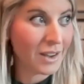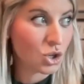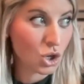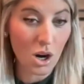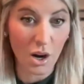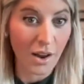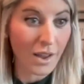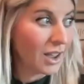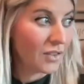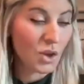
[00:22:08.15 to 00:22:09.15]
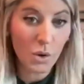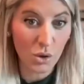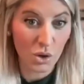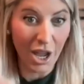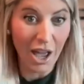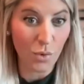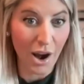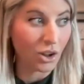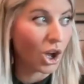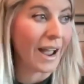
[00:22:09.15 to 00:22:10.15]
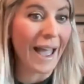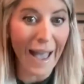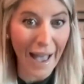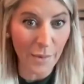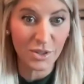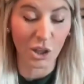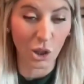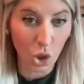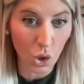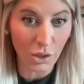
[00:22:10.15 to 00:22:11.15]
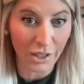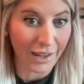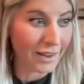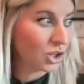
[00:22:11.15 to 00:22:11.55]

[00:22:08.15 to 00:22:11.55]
Sure, if you want to do a shadow ride along, absolutely.